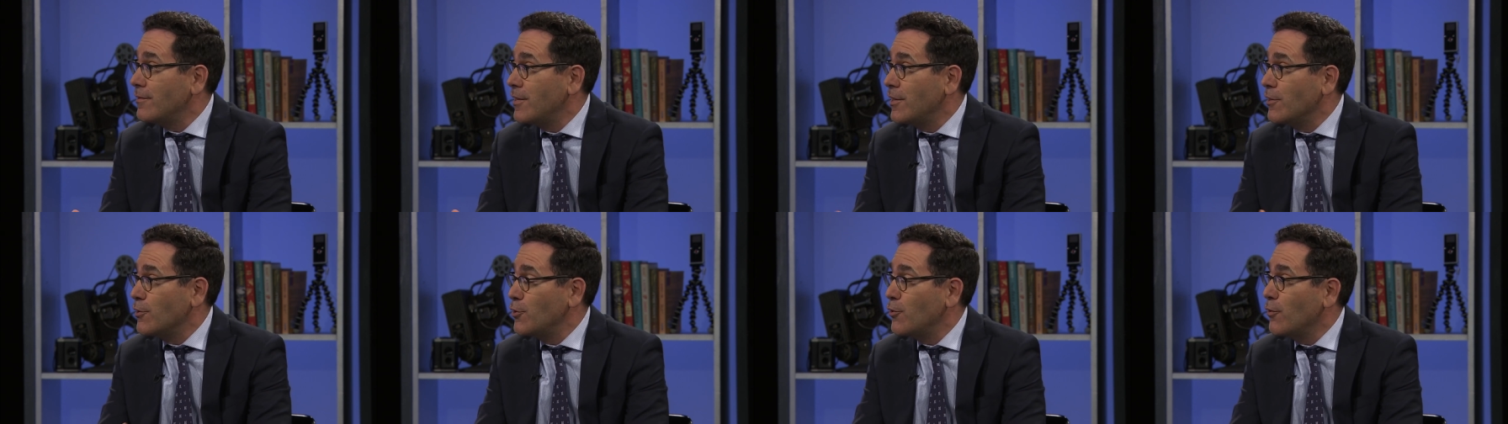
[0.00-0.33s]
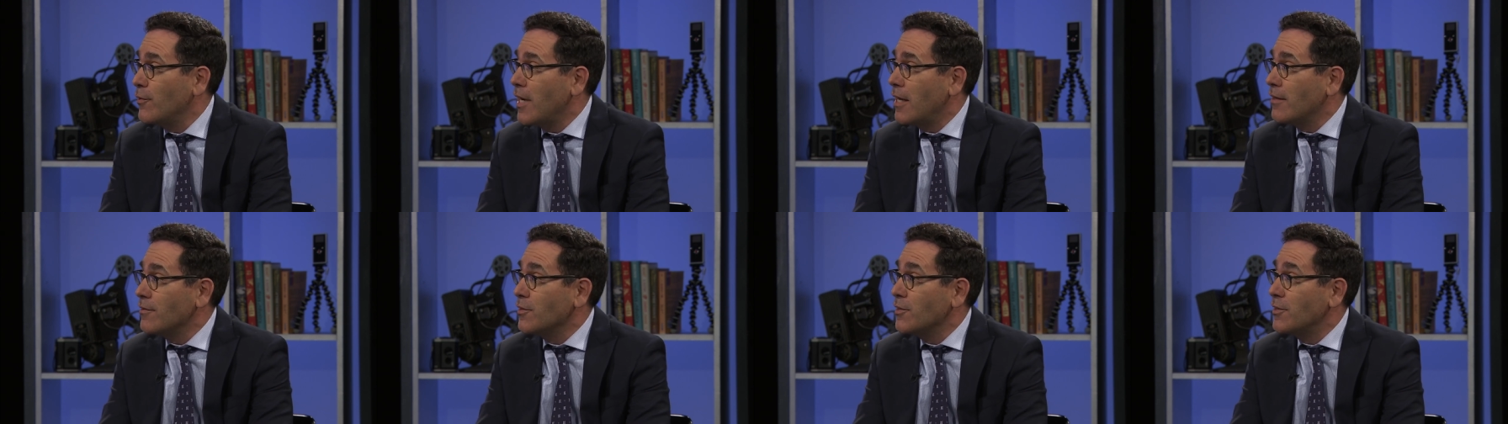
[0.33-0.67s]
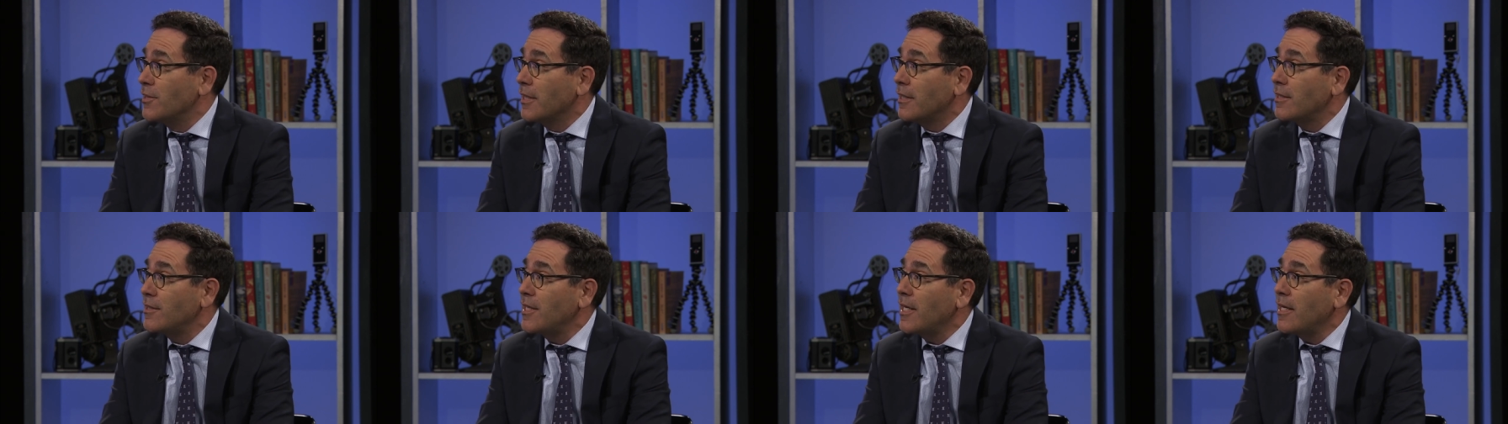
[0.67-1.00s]
since
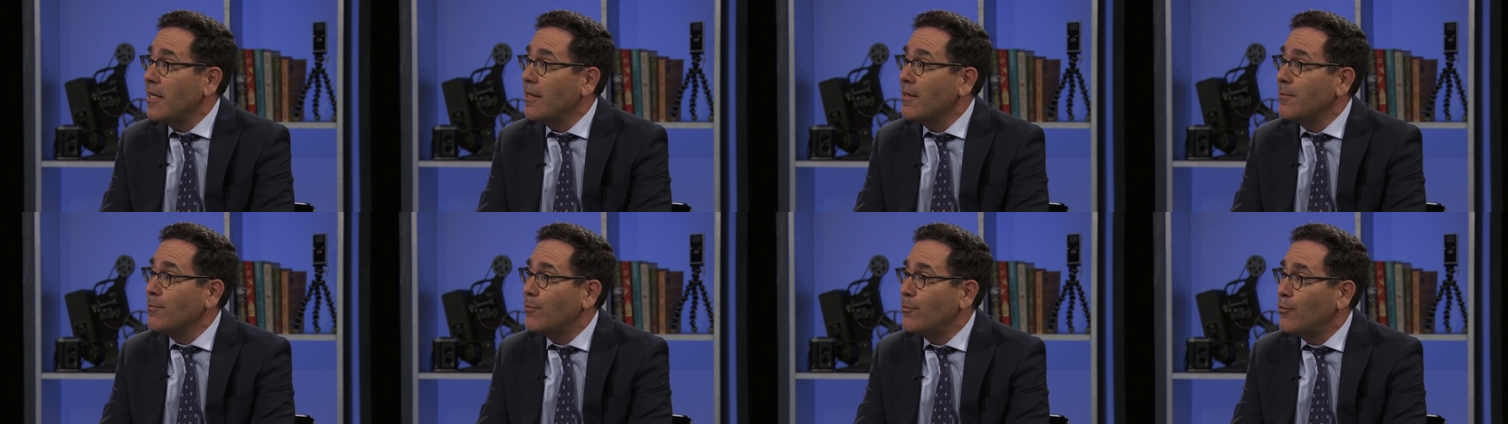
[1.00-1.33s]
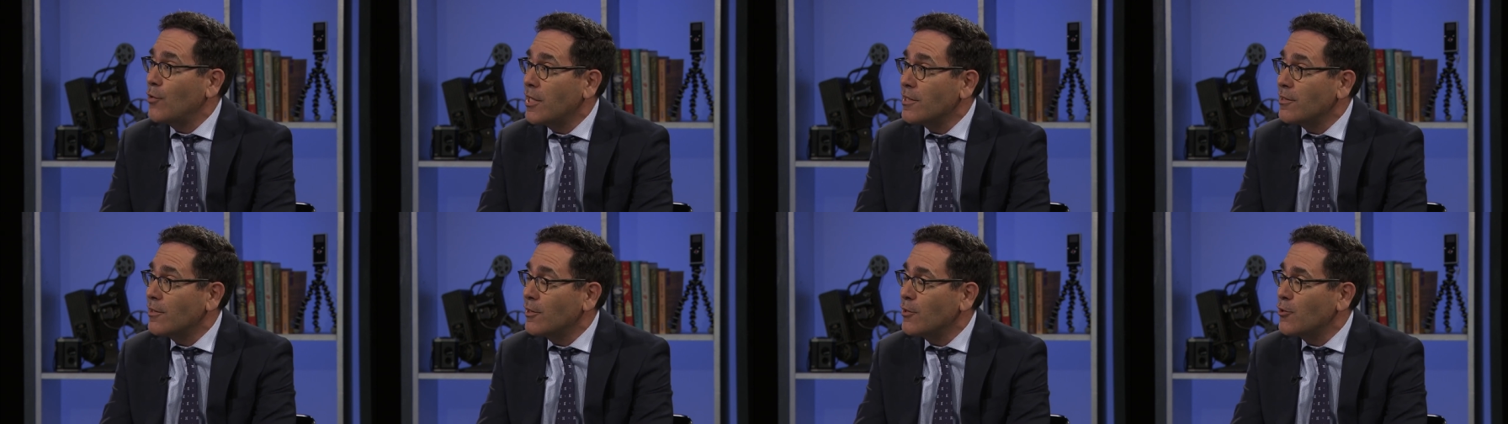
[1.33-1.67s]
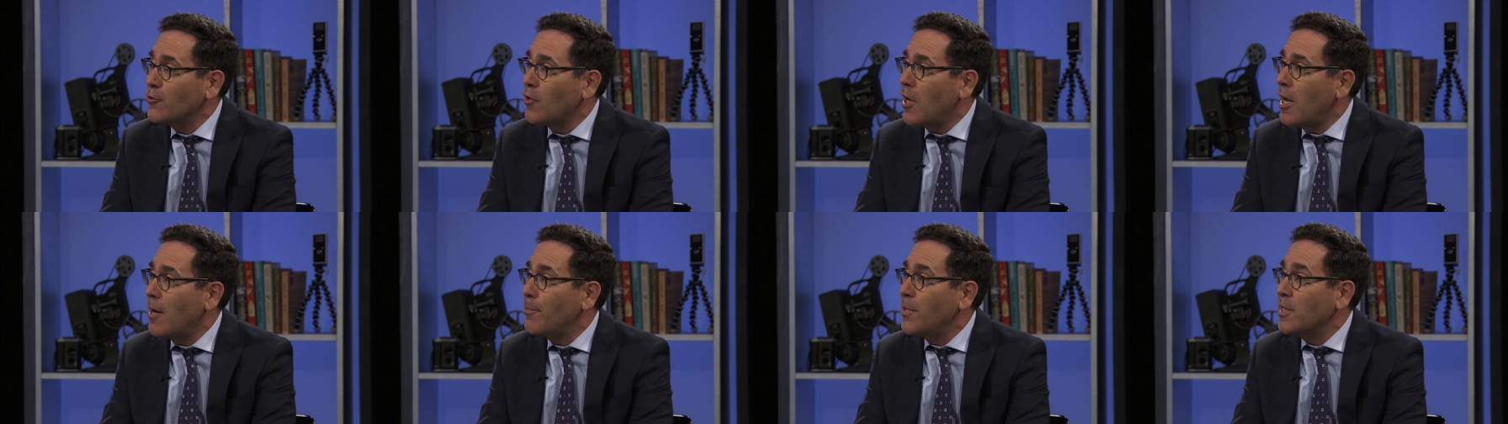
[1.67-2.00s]
2016, President
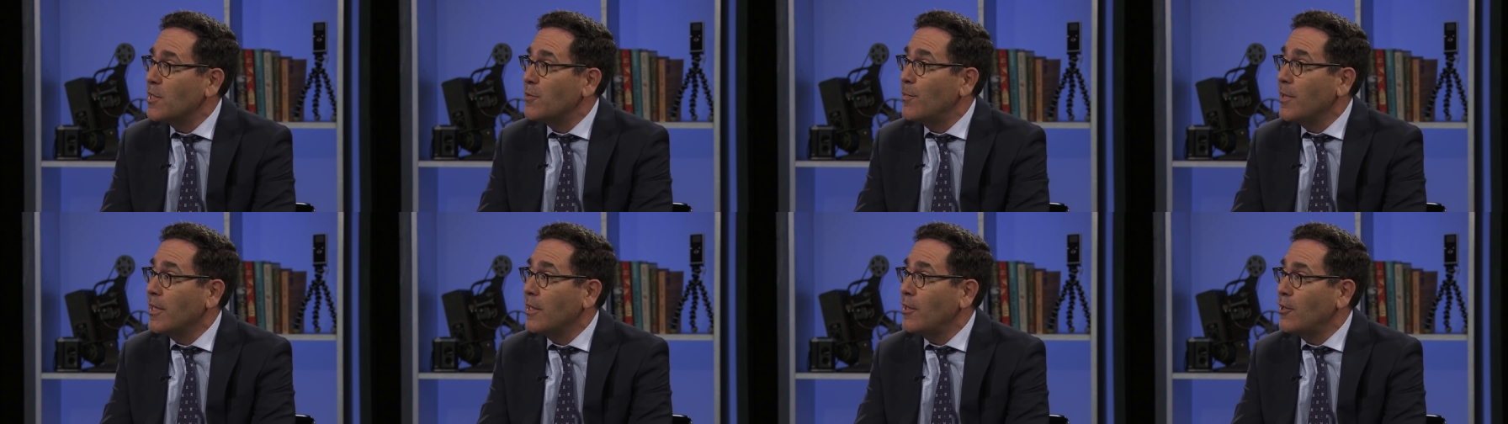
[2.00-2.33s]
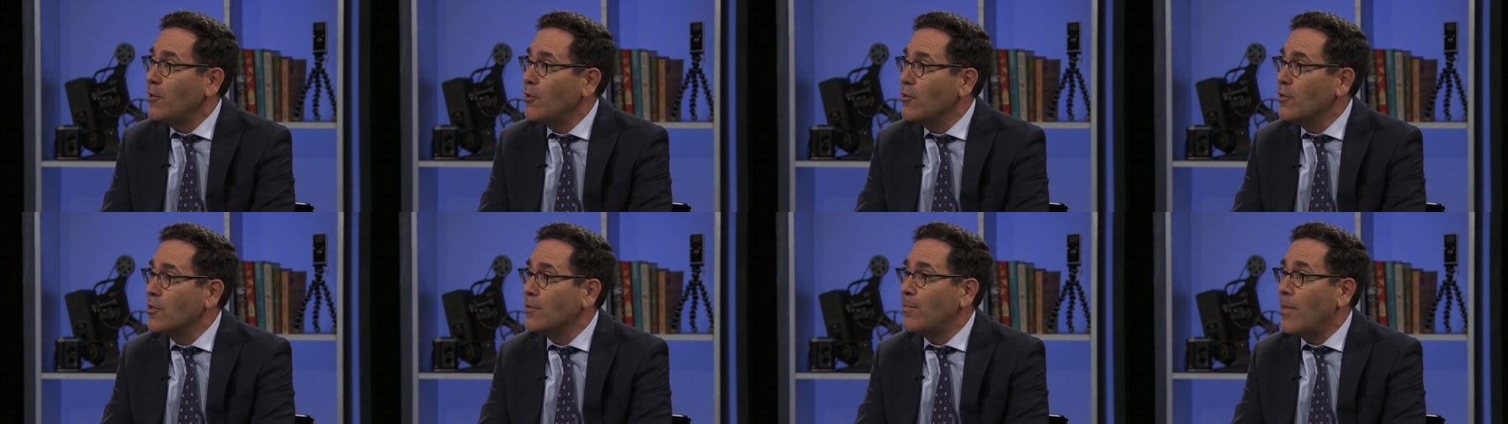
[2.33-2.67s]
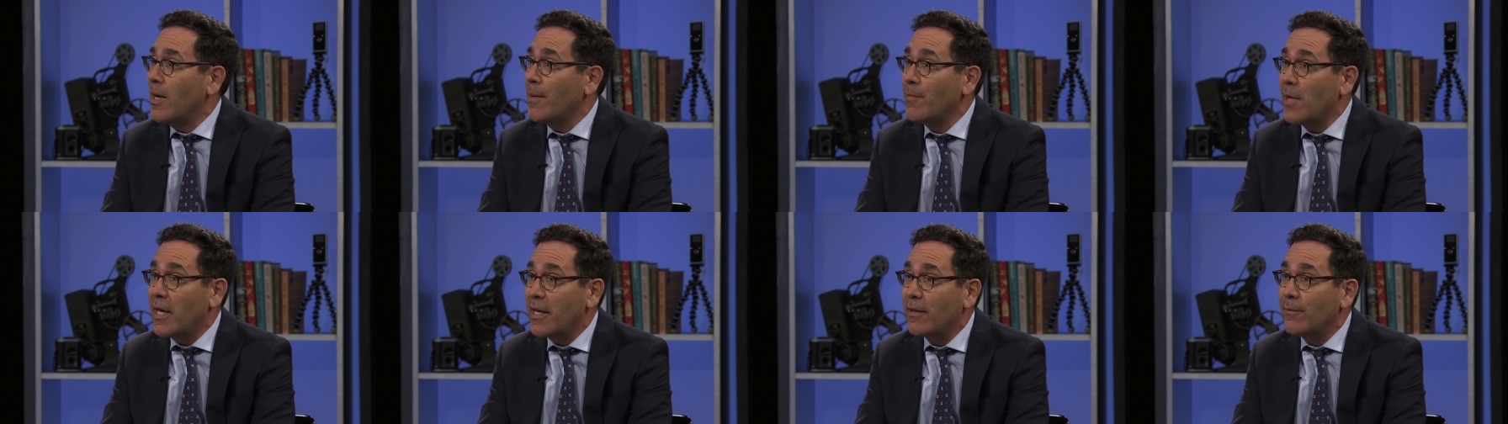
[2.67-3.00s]
Trump has been accused
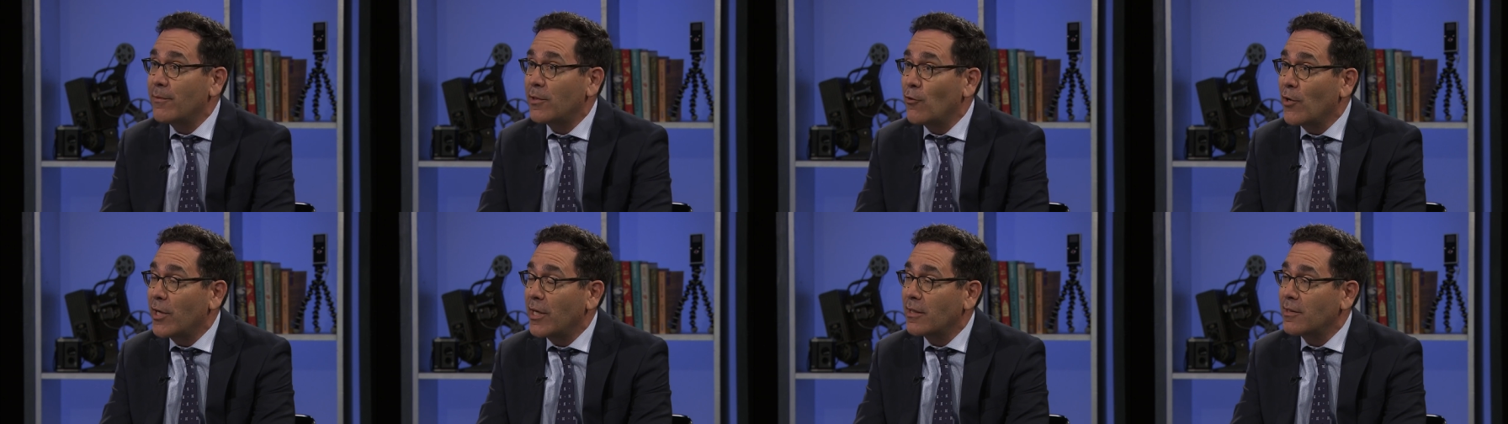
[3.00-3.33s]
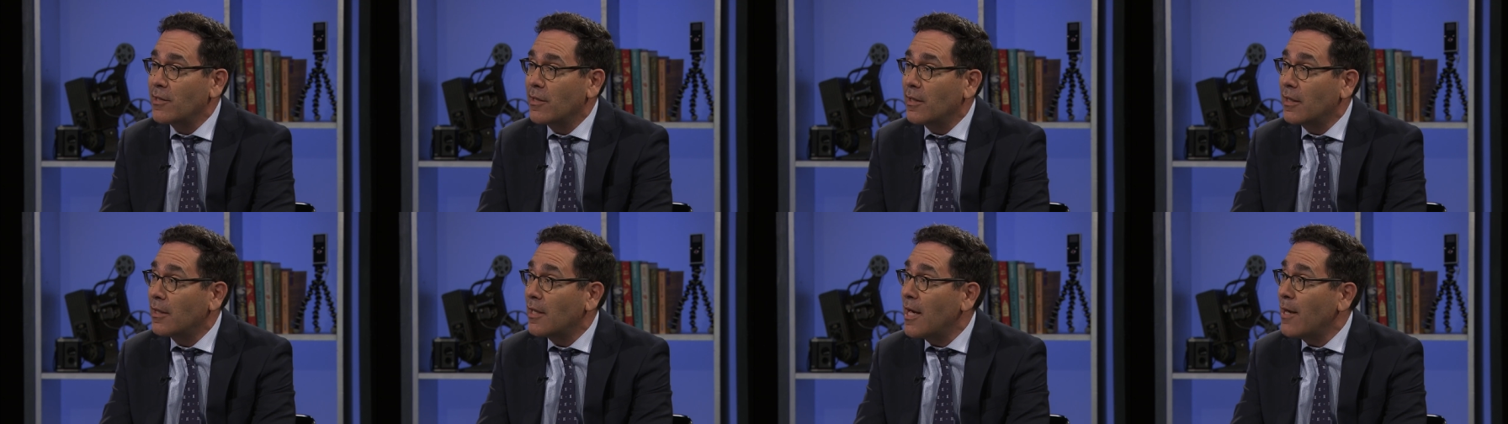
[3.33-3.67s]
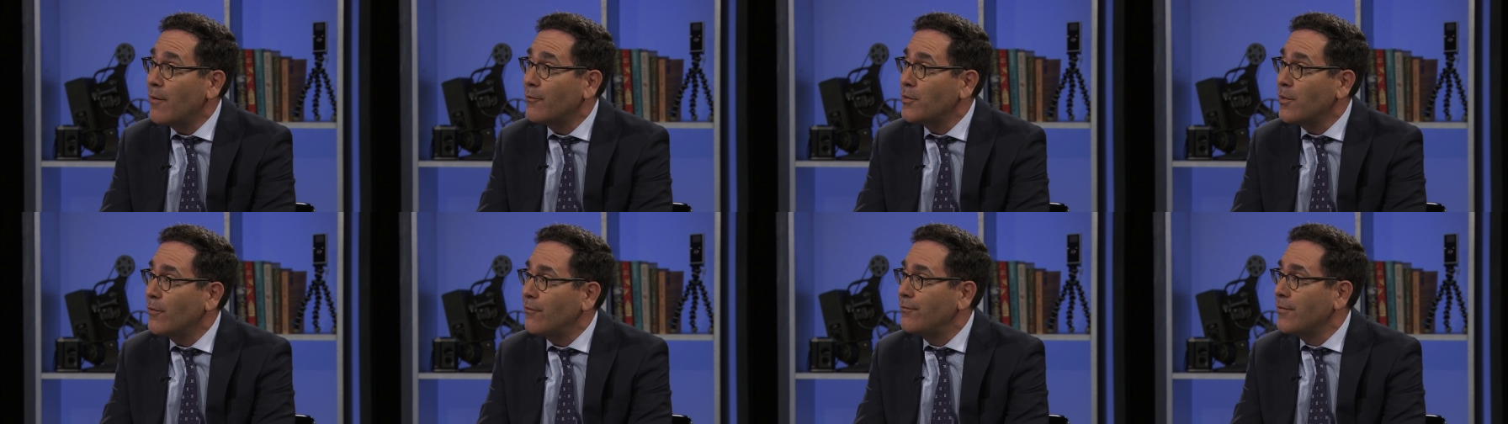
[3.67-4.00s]
by many critics on the
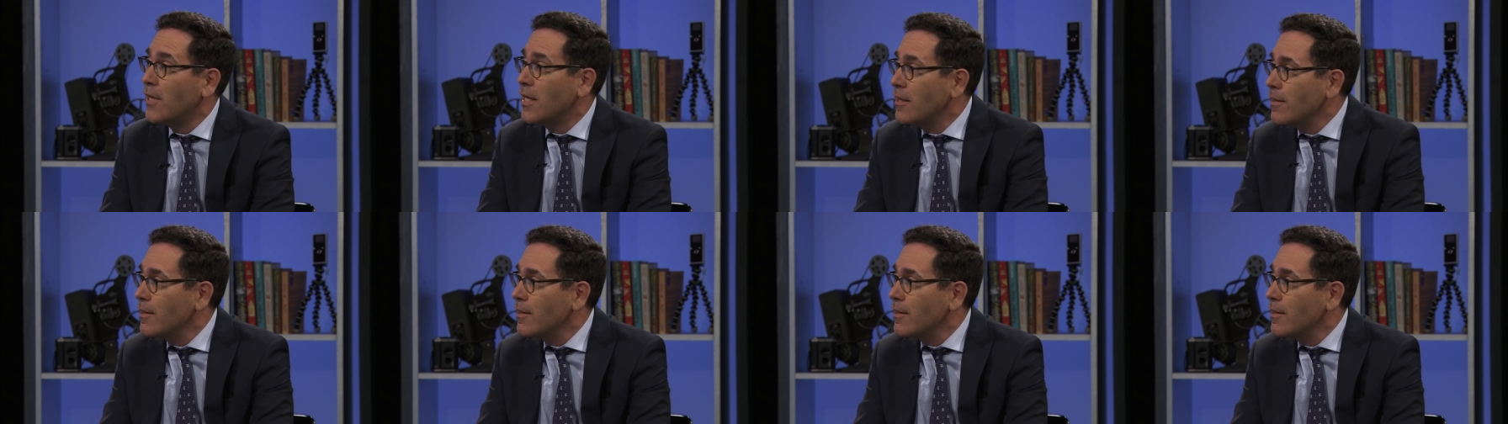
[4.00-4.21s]
left of